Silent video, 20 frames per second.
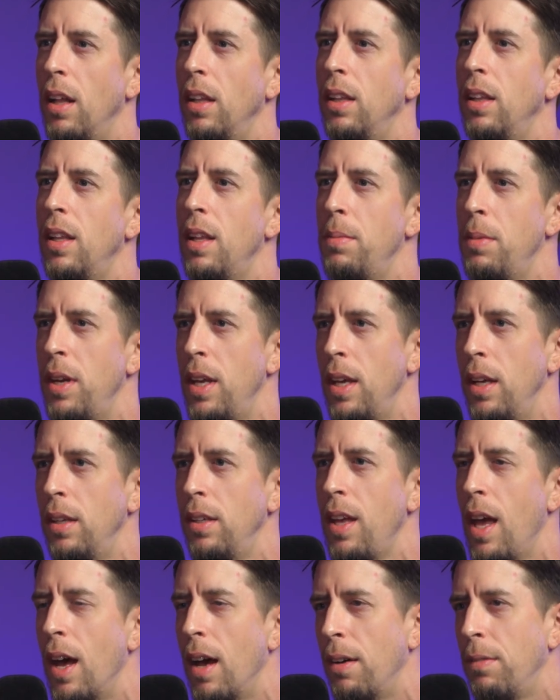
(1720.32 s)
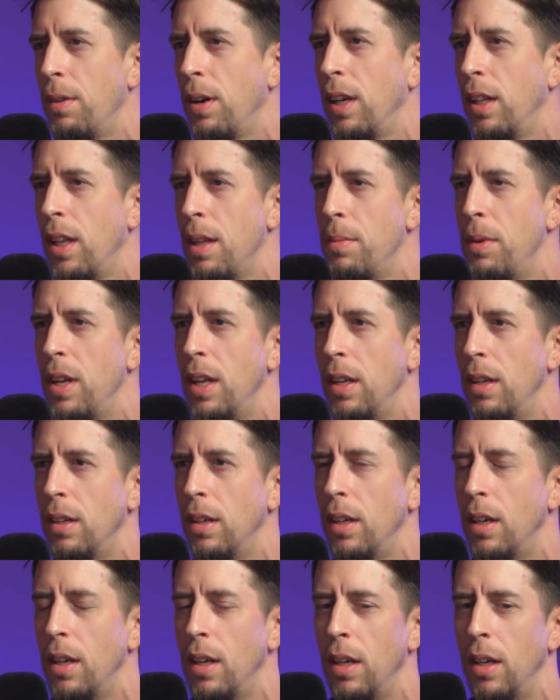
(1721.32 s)
A very
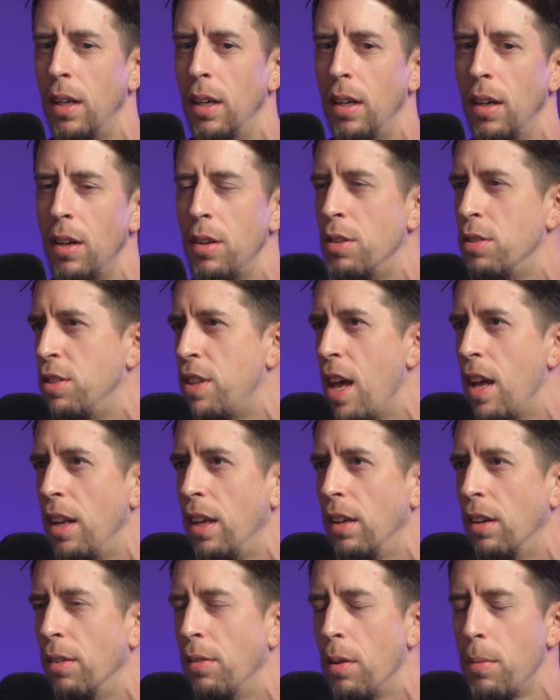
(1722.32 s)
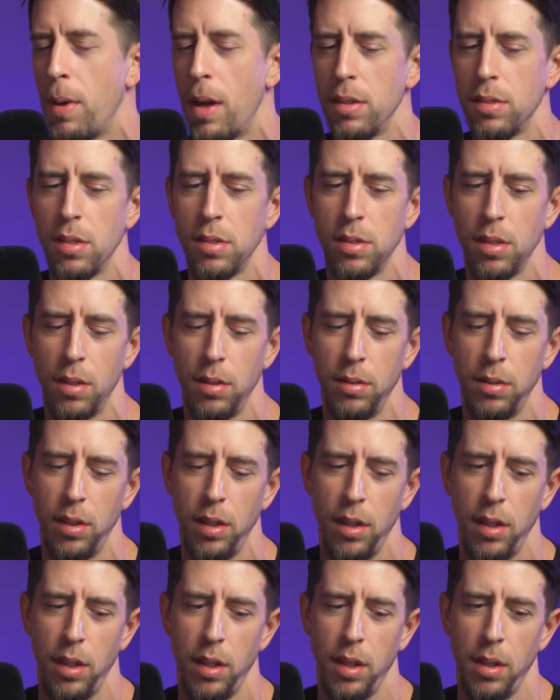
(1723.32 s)
limited understanding of El Paso. So,
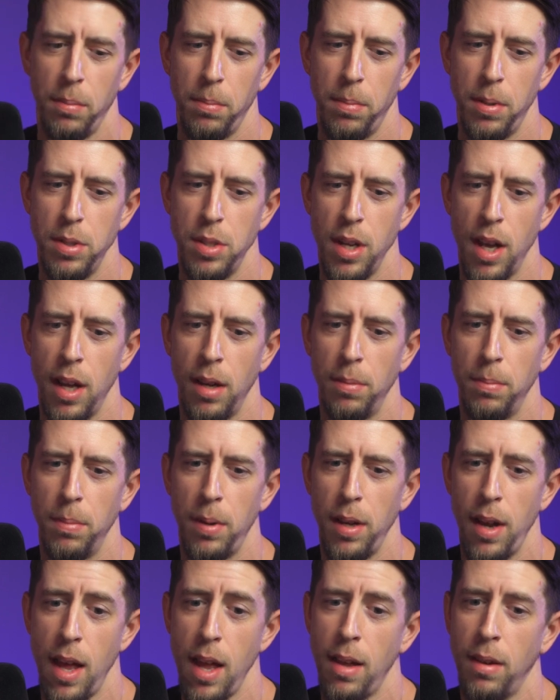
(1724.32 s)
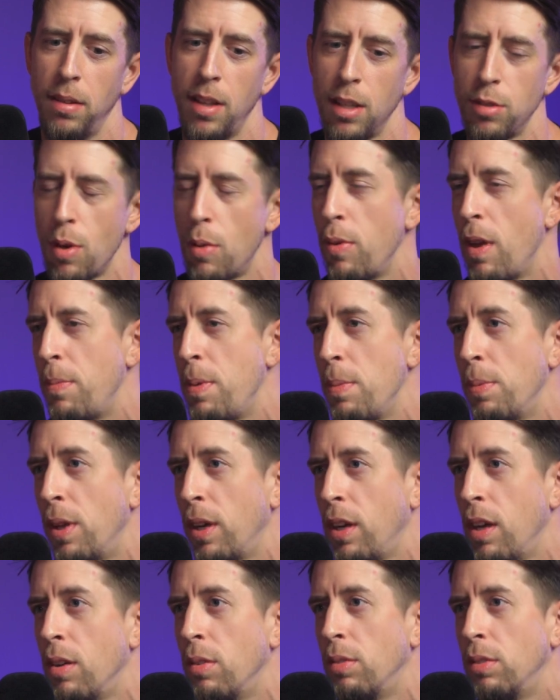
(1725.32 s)
but hey, that's why we have people
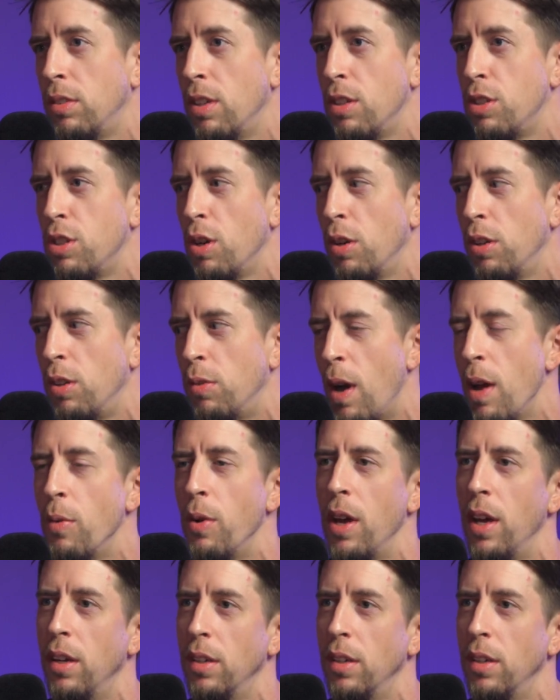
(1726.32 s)
like you to show it the right way.